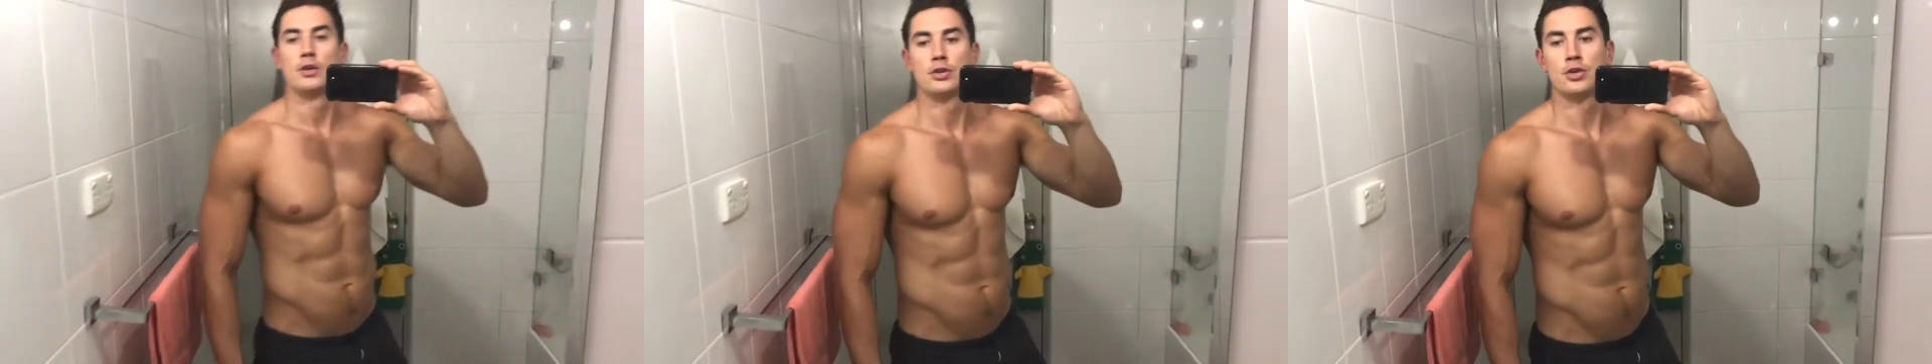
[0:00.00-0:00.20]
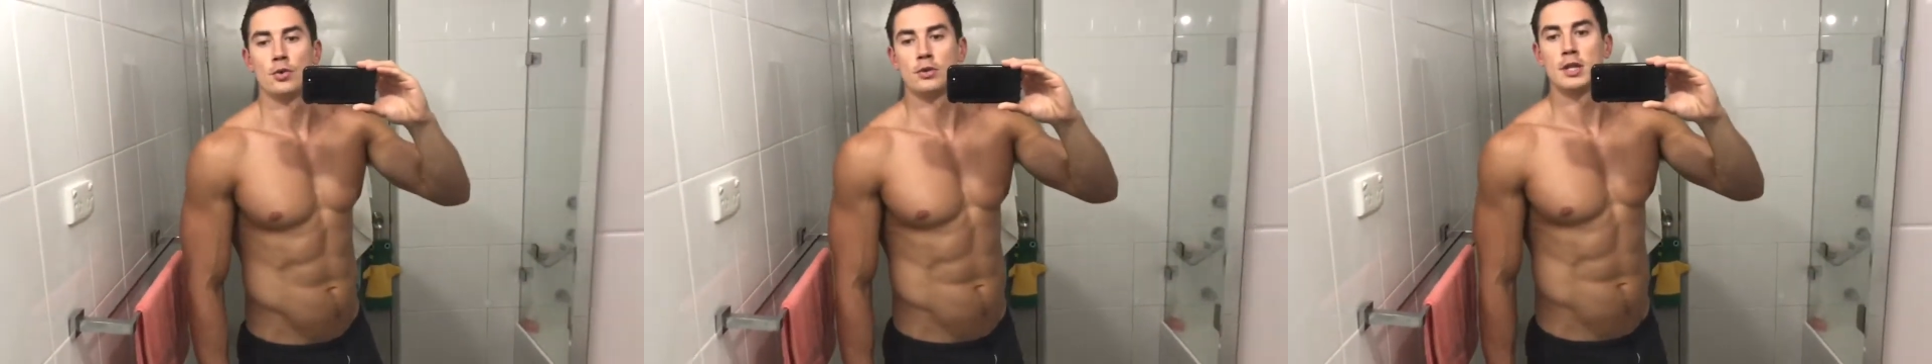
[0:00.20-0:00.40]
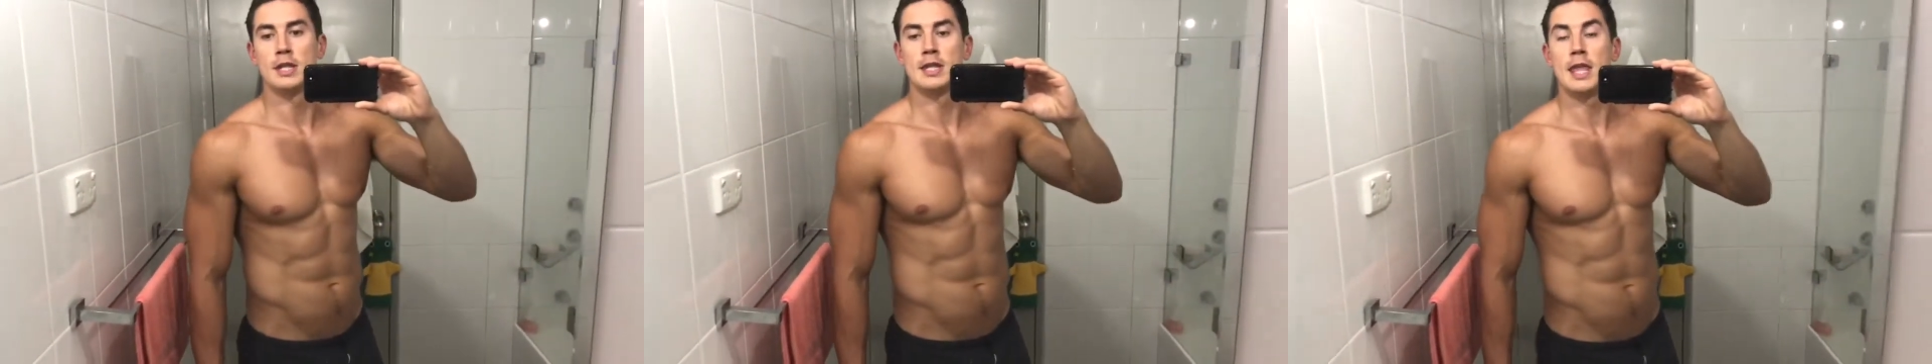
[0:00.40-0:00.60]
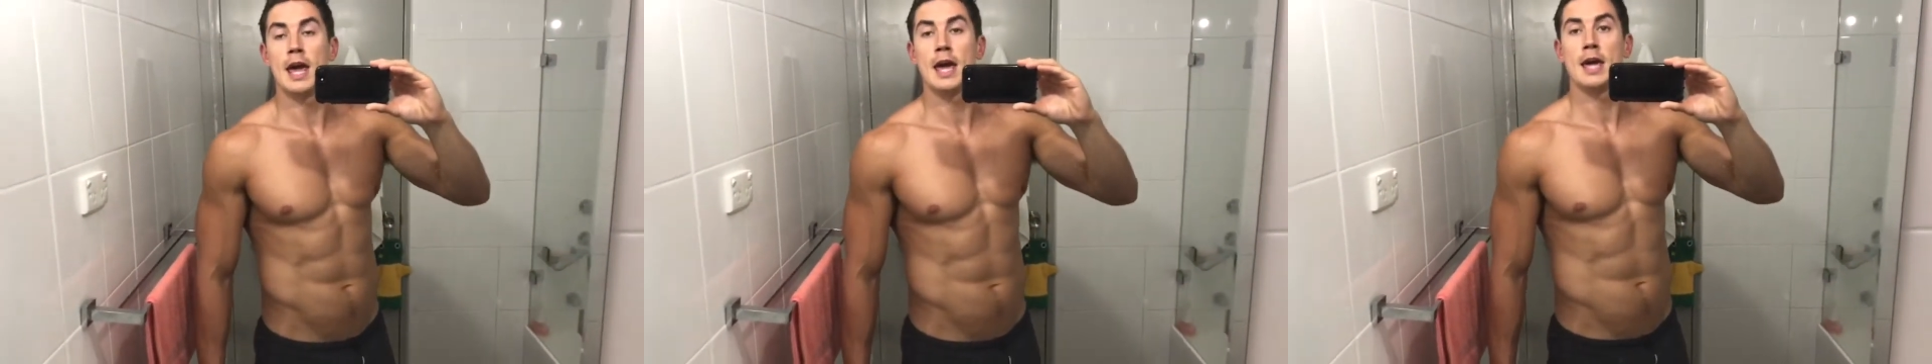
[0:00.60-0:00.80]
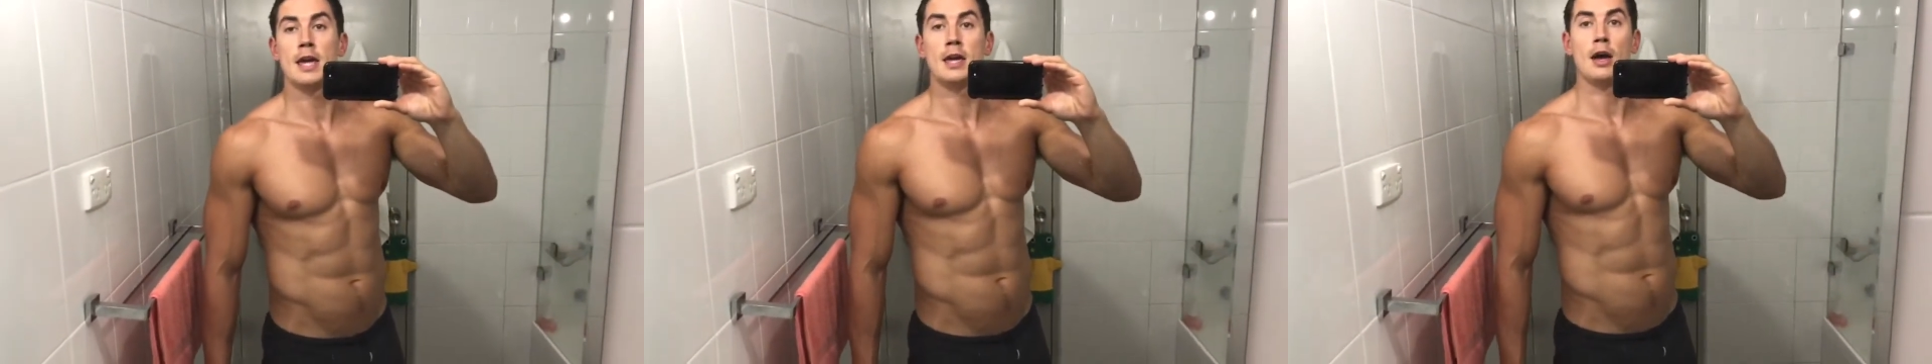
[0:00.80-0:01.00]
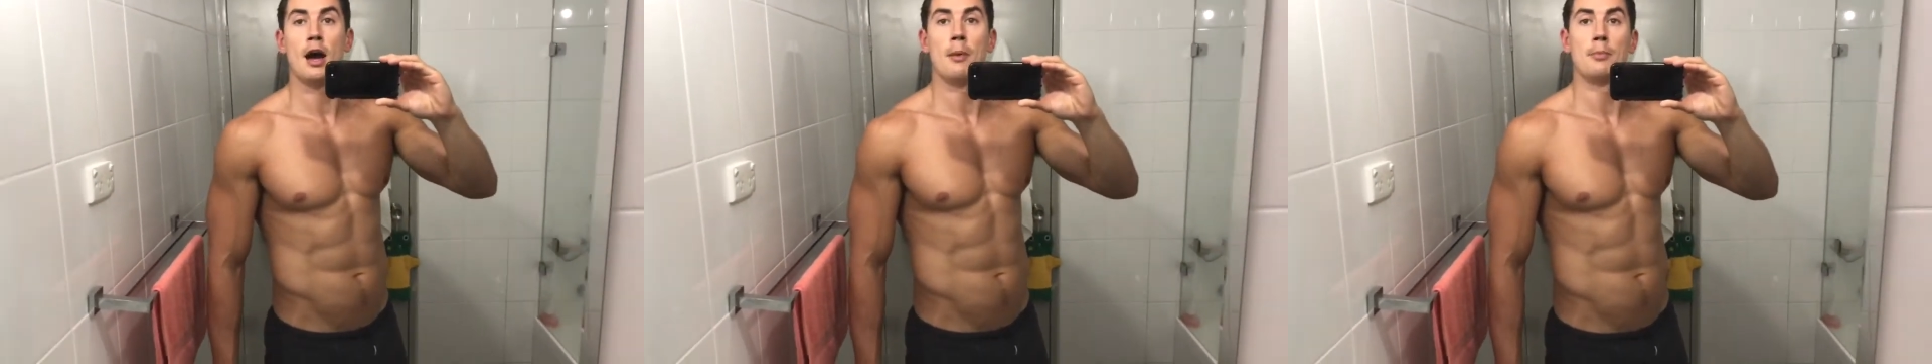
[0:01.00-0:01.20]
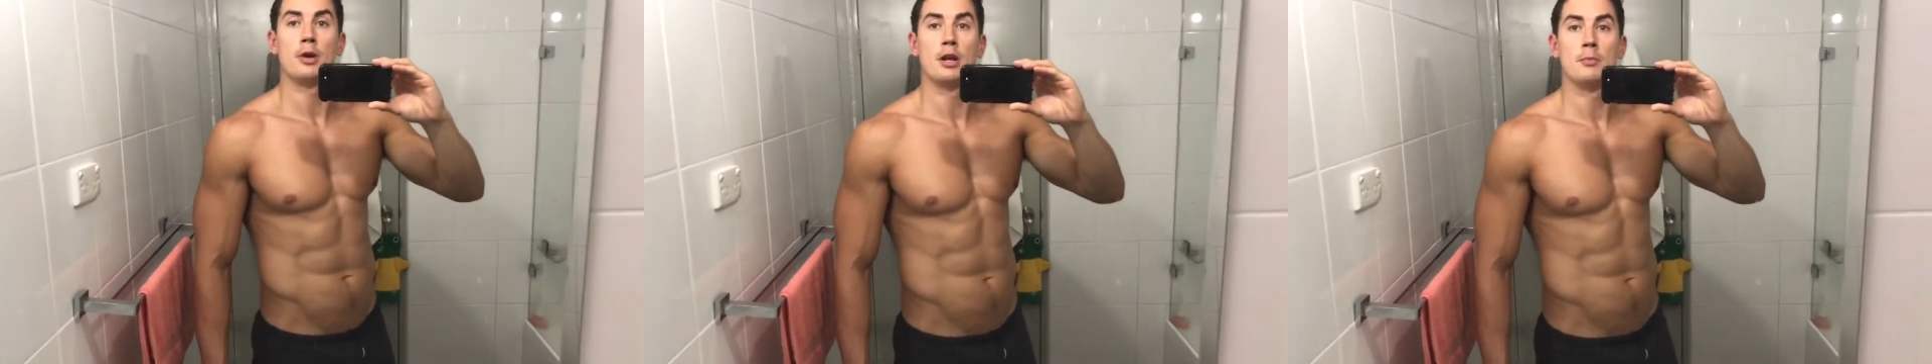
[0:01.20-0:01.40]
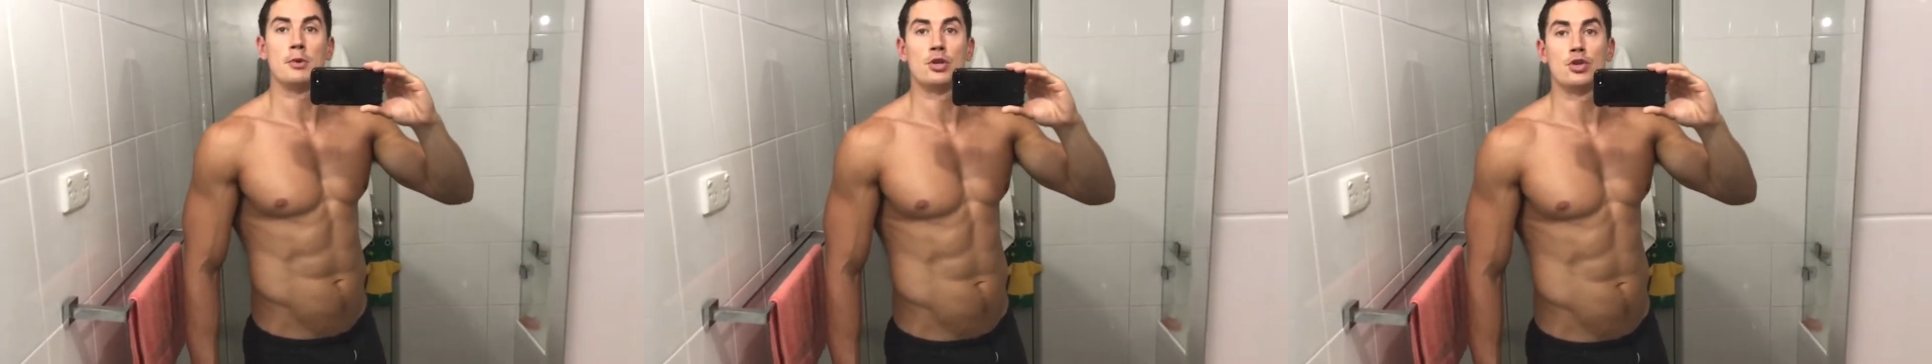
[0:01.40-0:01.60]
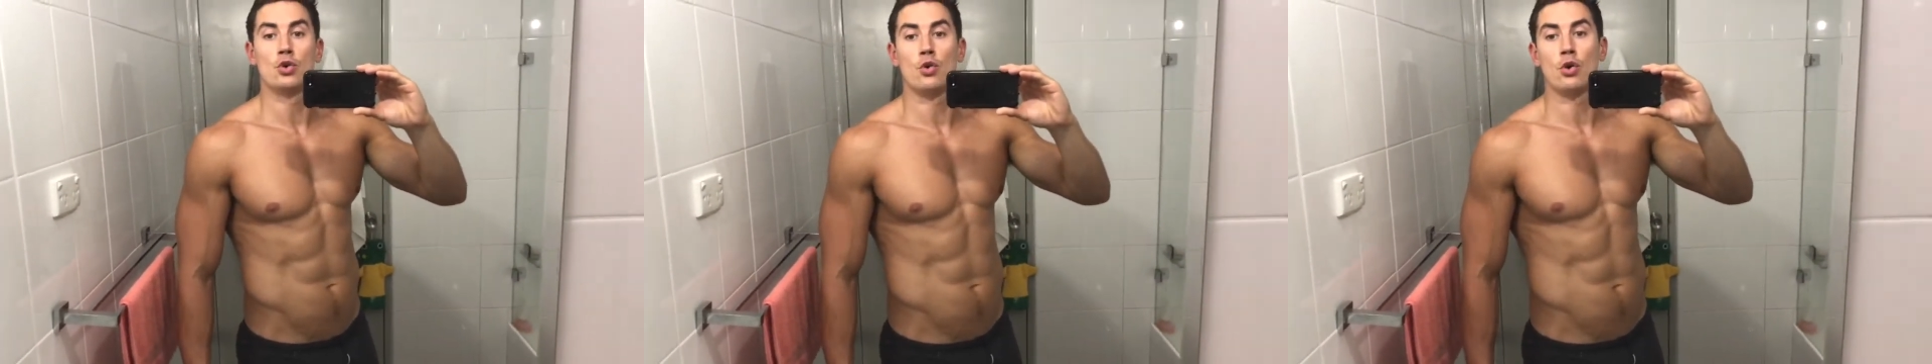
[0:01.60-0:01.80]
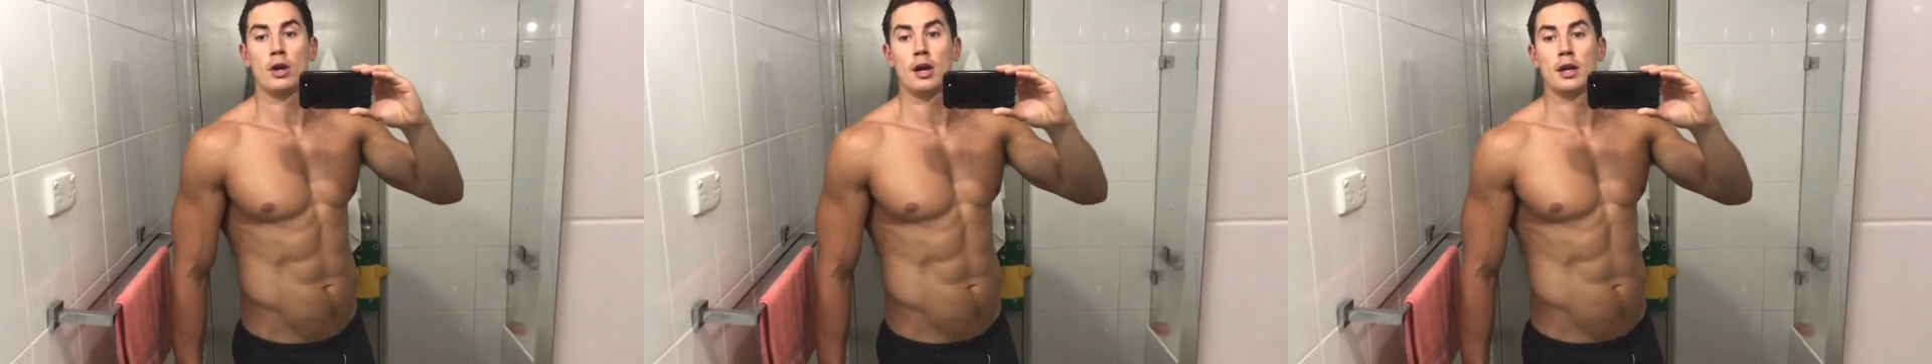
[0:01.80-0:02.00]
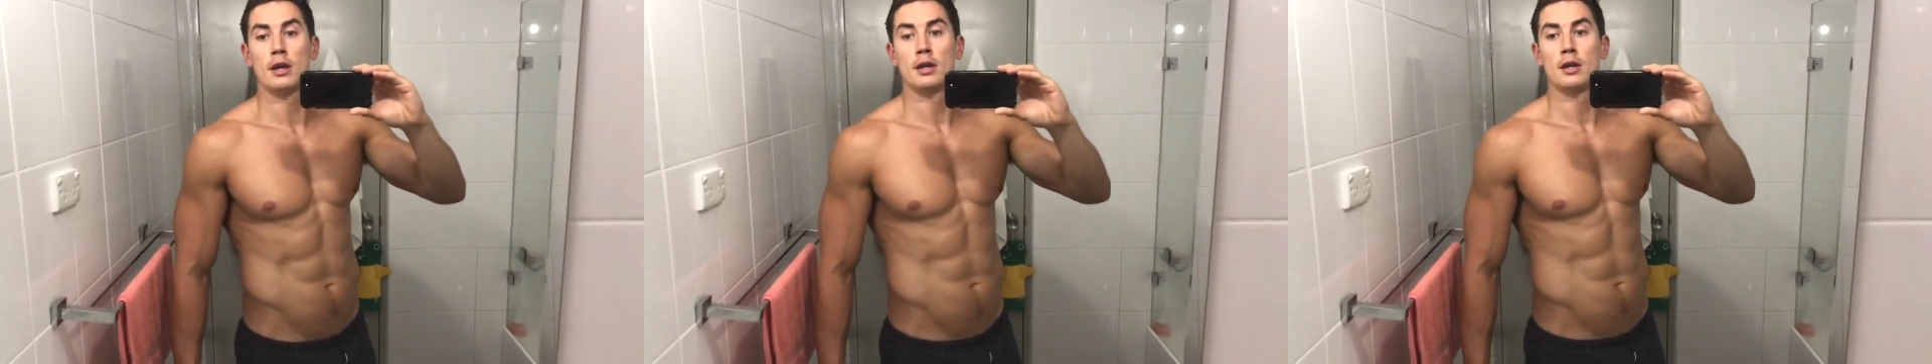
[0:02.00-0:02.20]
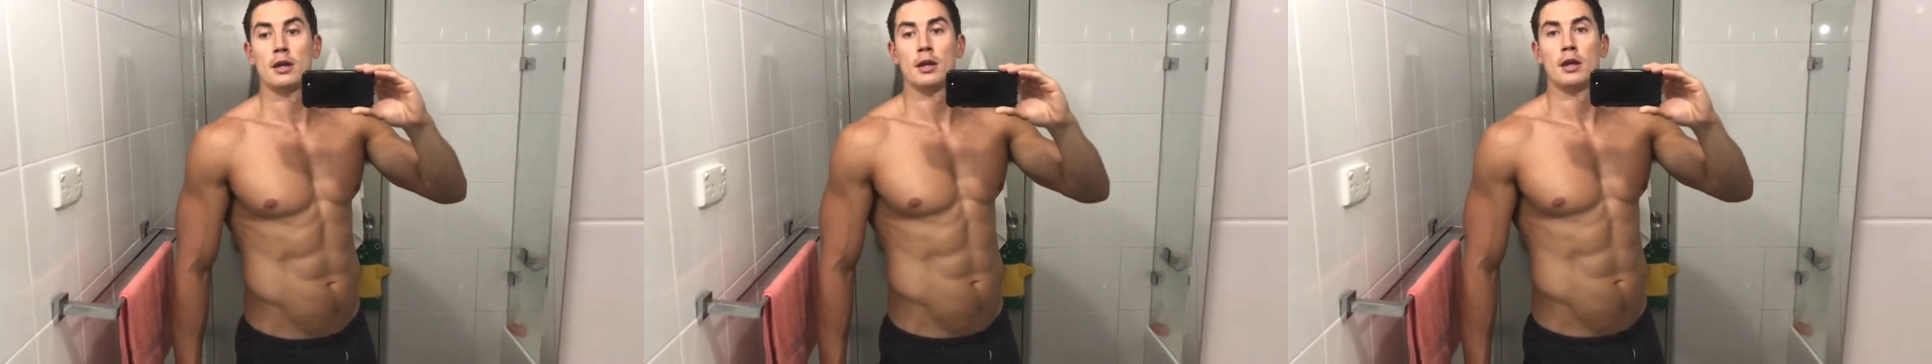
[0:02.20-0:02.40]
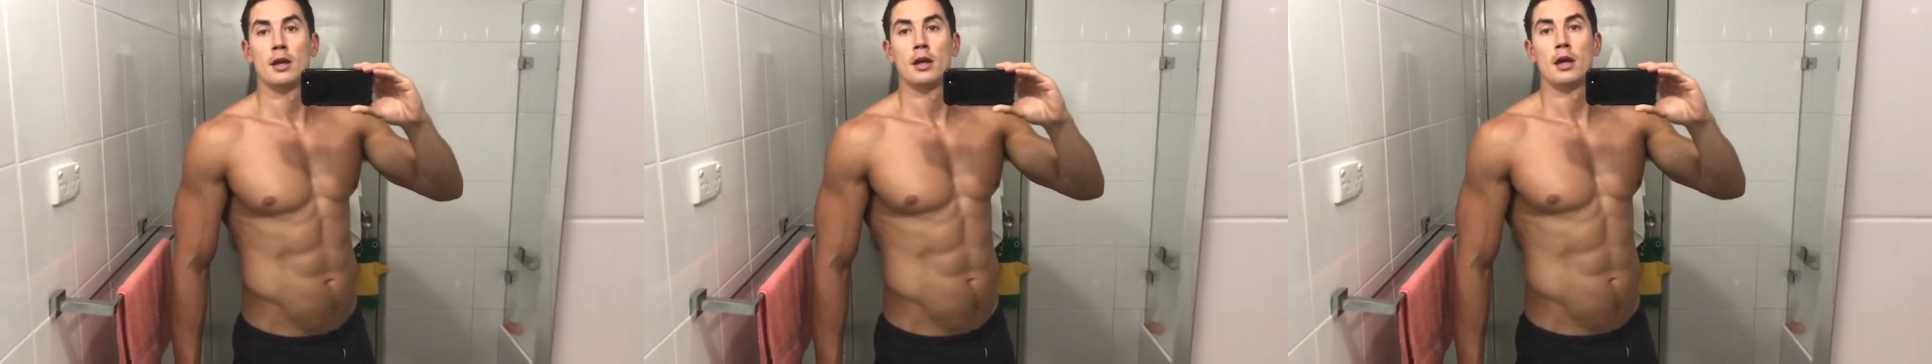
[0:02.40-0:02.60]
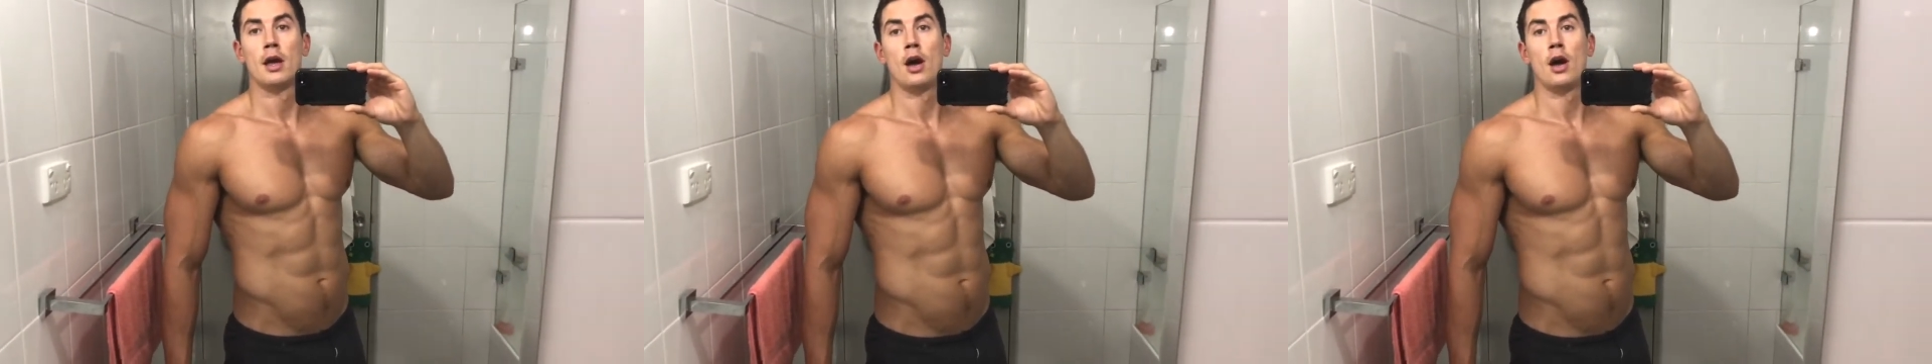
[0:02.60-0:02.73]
So today I'm going to be talking